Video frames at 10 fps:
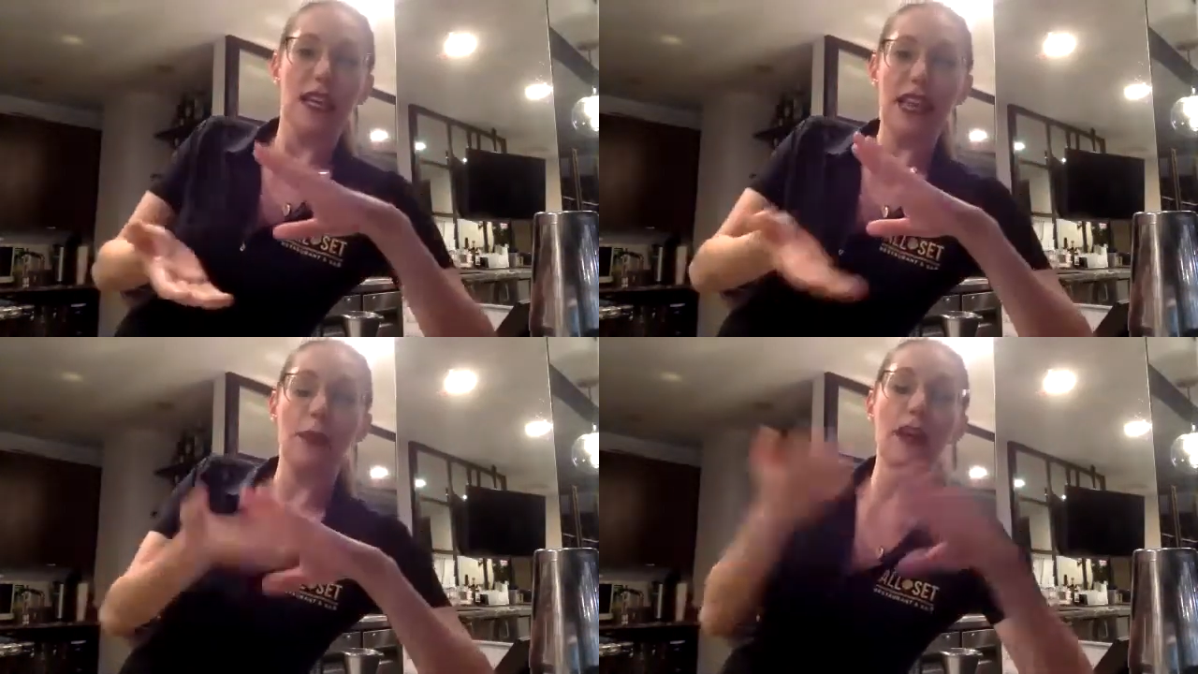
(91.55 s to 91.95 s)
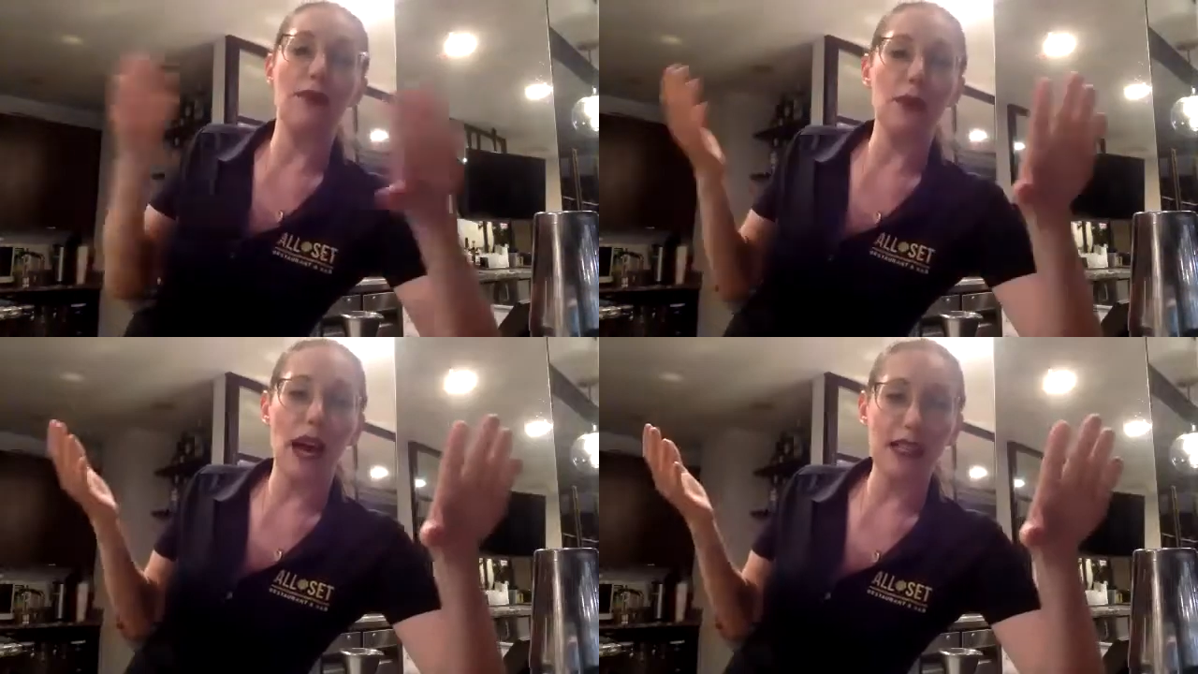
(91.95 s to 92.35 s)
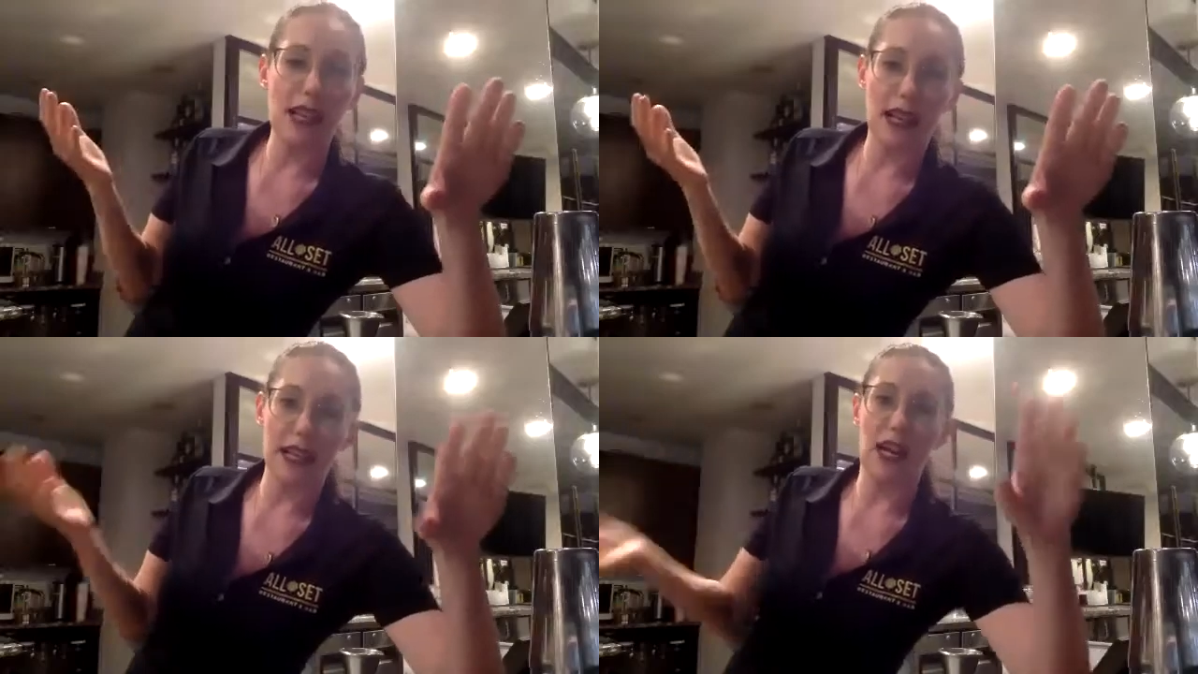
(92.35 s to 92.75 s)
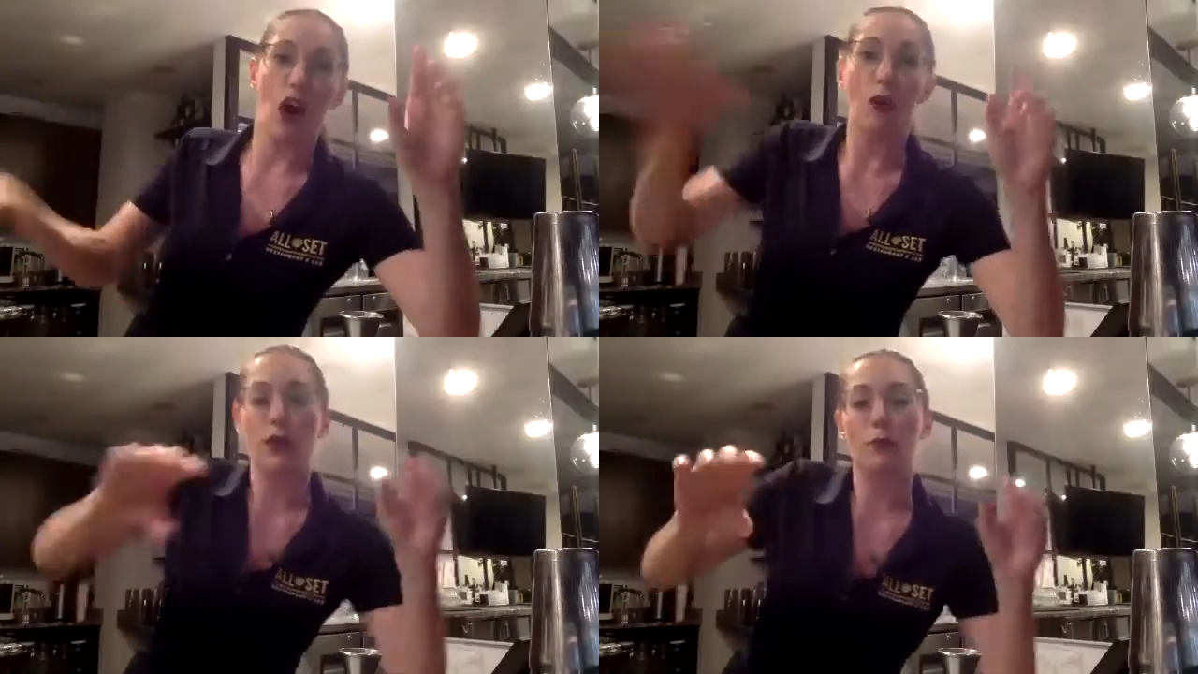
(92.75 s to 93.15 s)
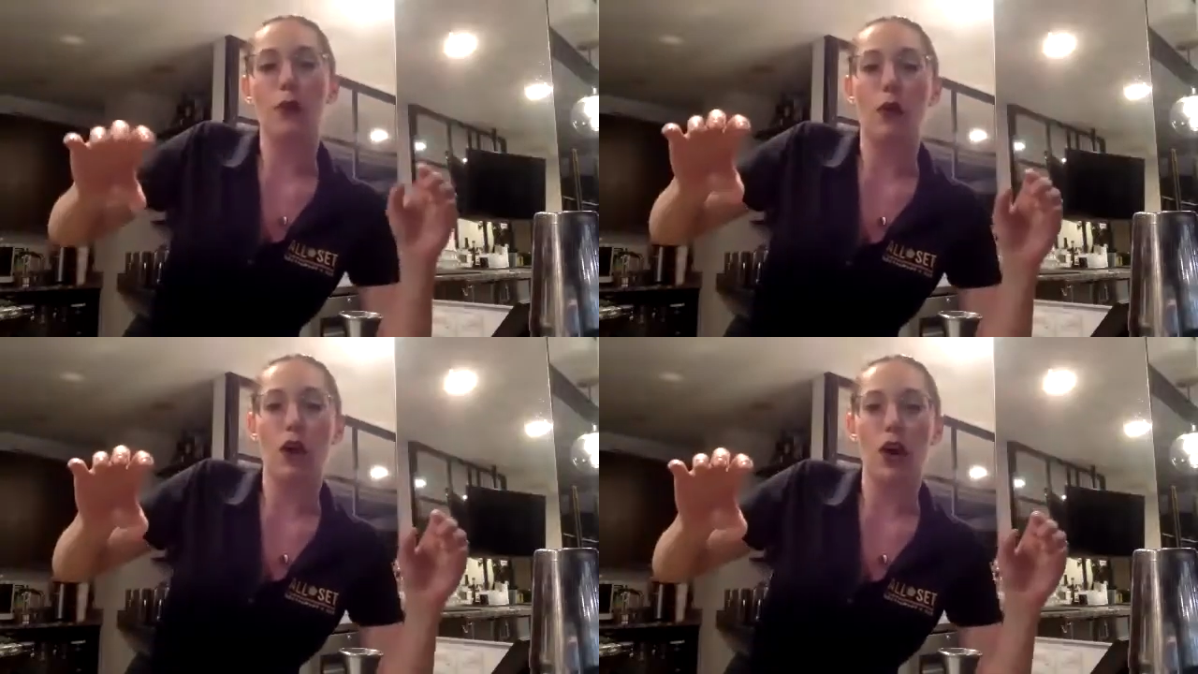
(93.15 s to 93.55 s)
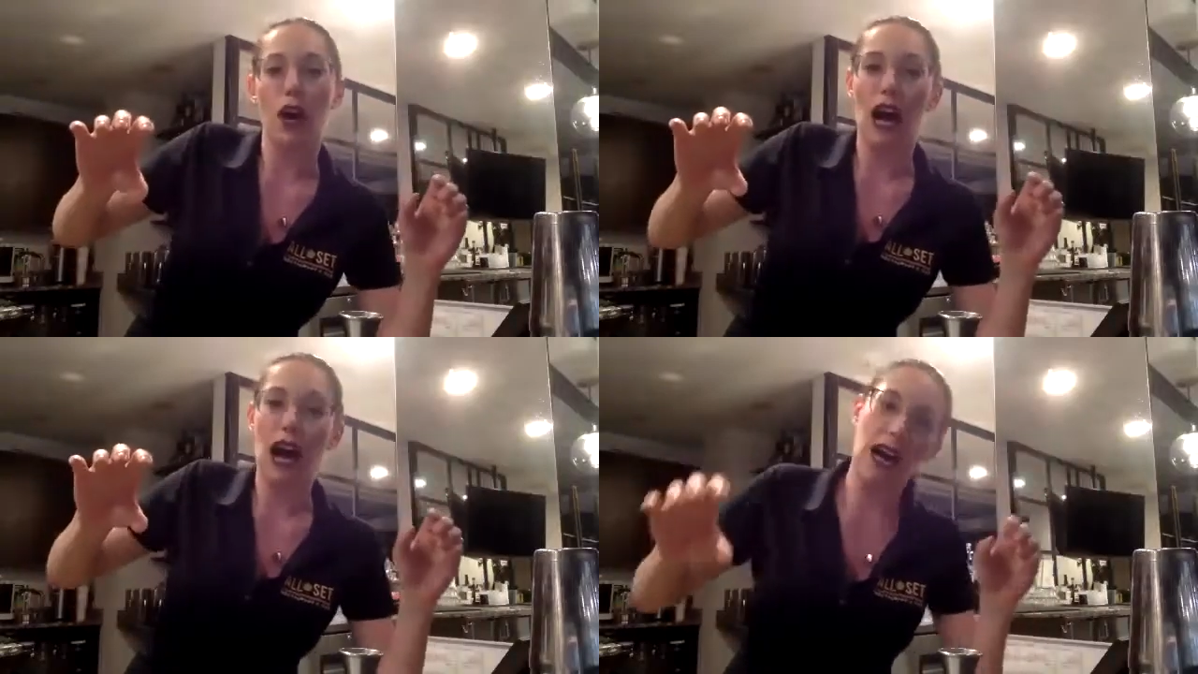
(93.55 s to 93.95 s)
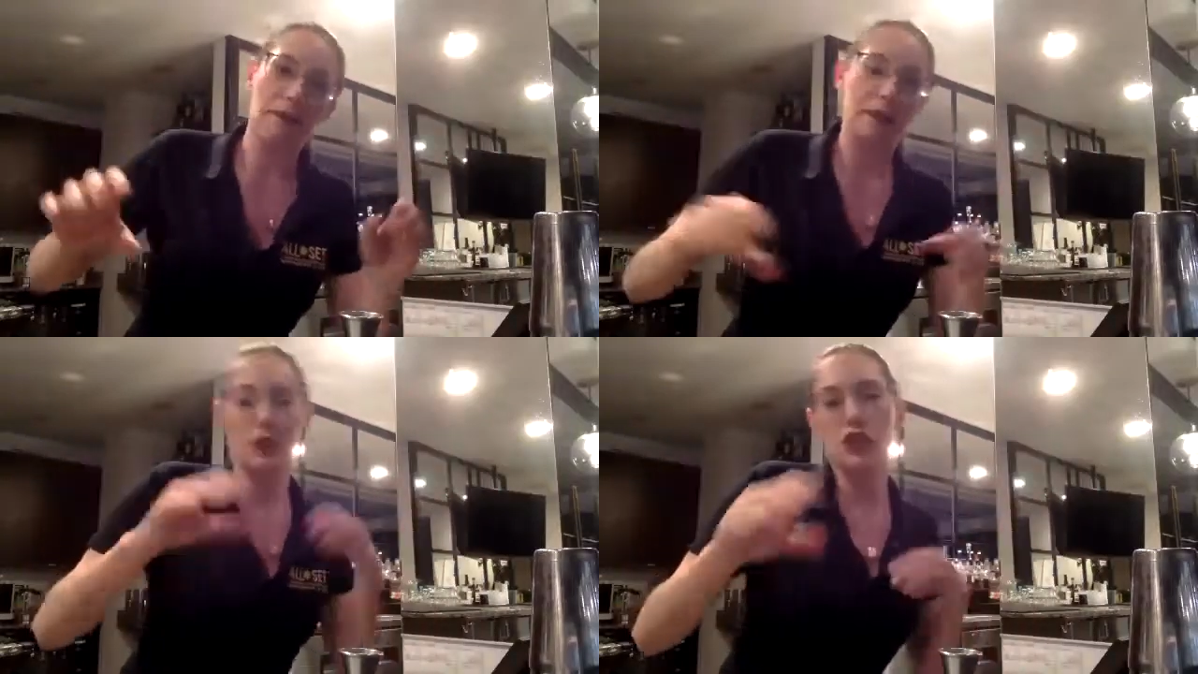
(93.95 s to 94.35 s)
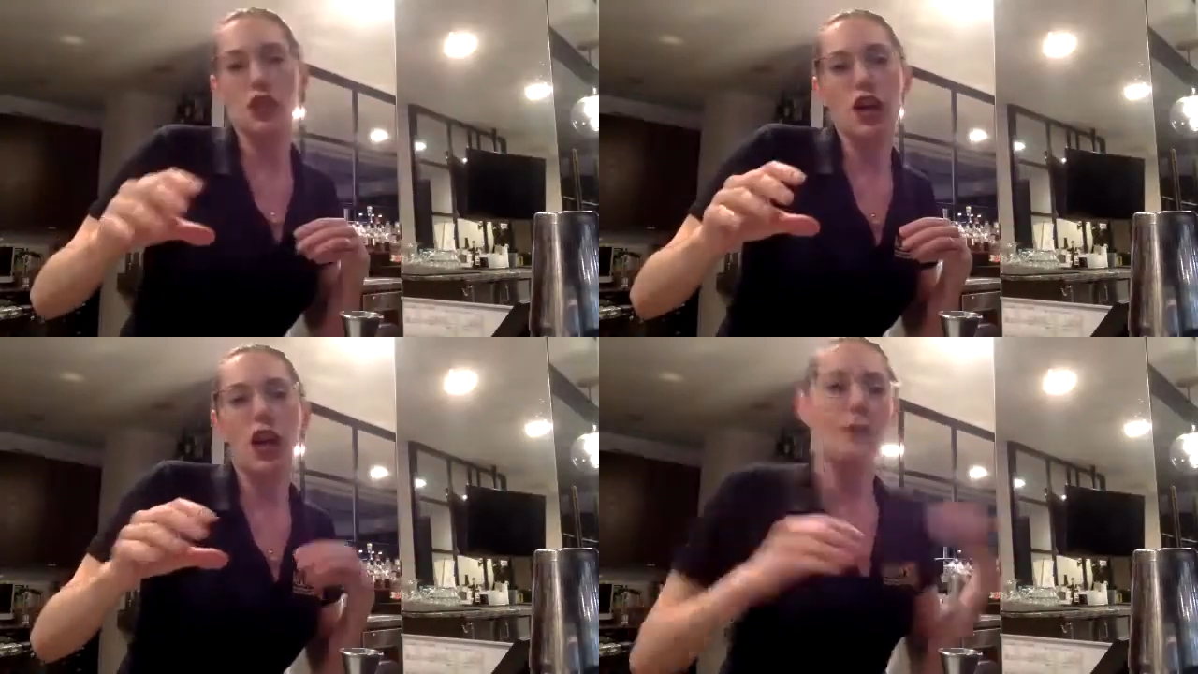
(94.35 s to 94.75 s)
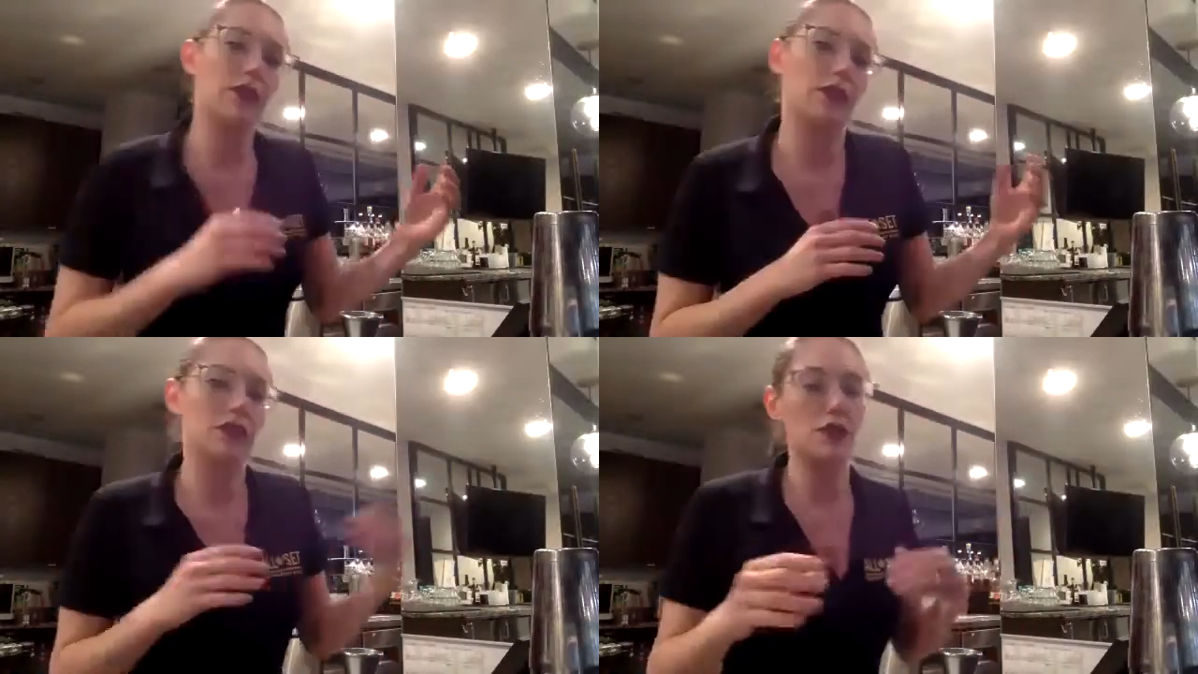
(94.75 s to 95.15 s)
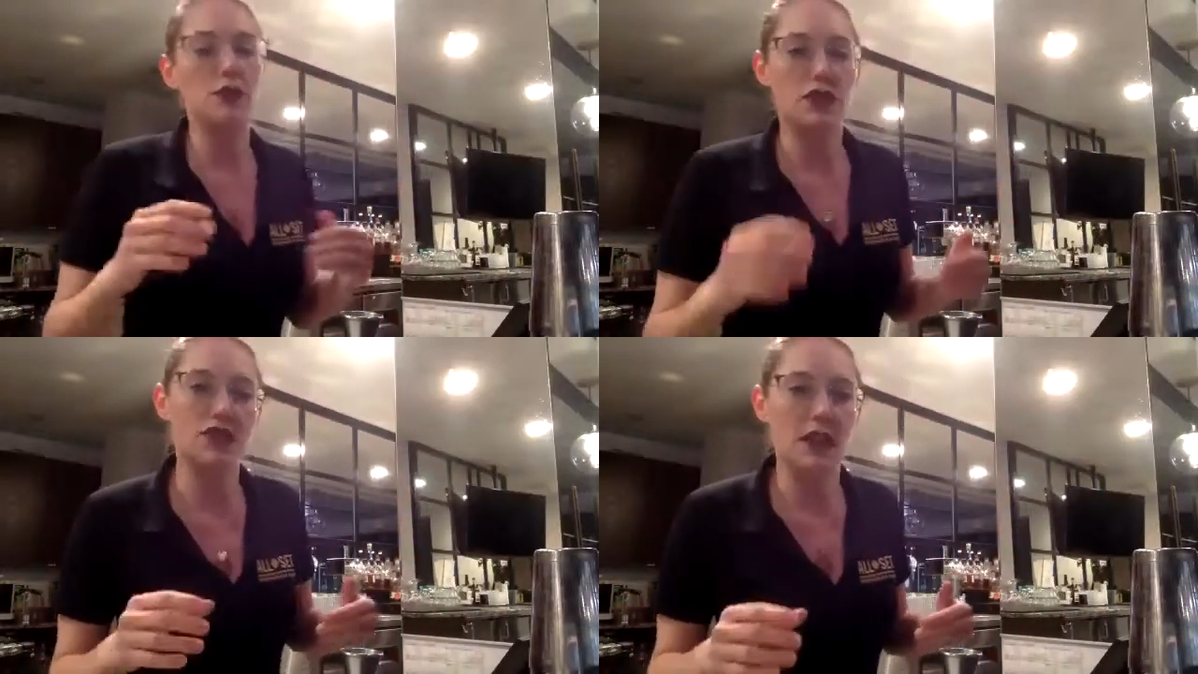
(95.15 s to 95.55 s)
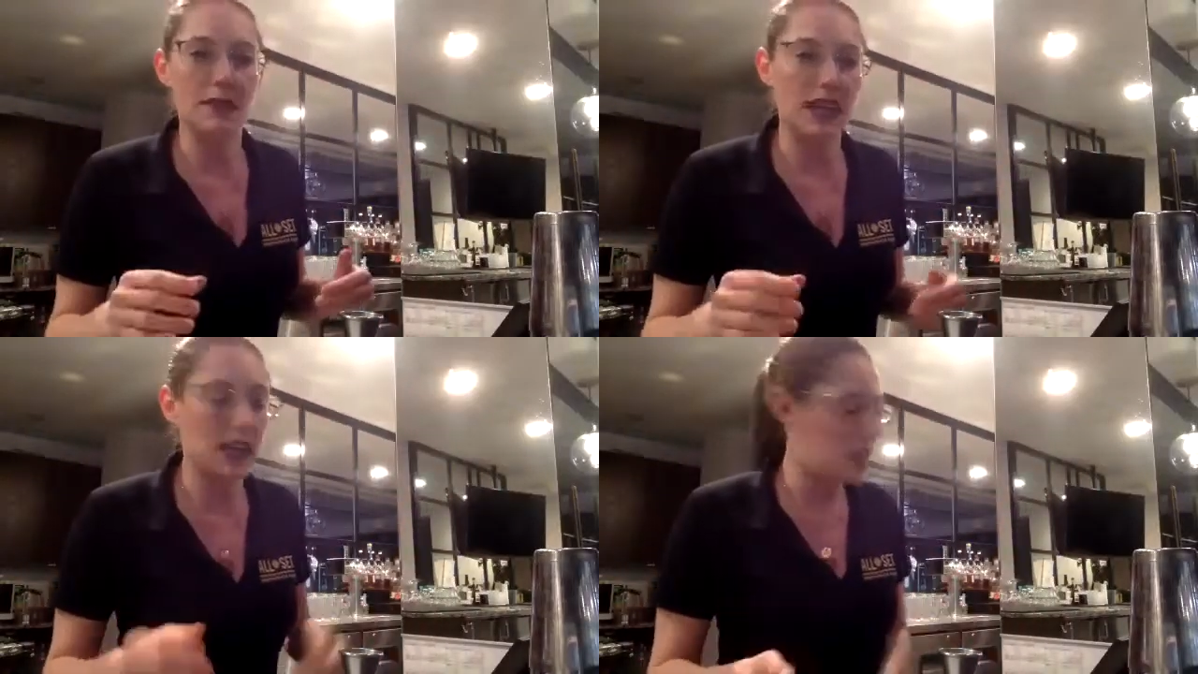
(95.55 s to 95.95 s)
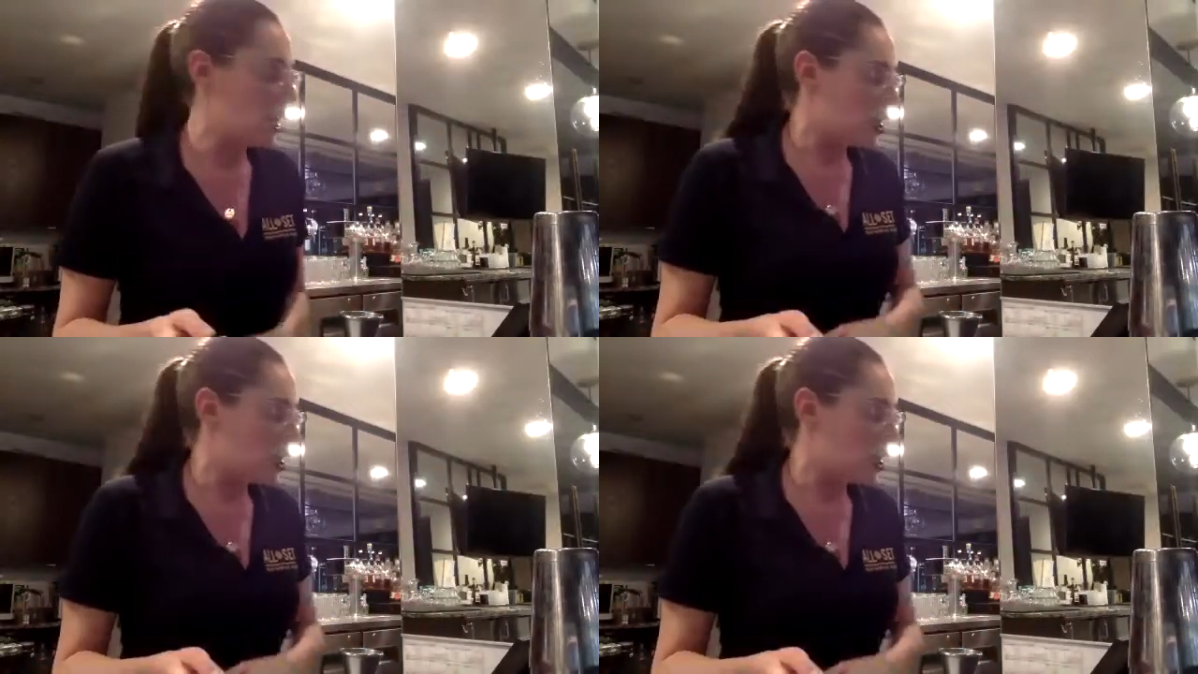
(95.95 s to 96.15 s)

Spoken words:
That way, if you accidentally over pour your syrup or your juice or something,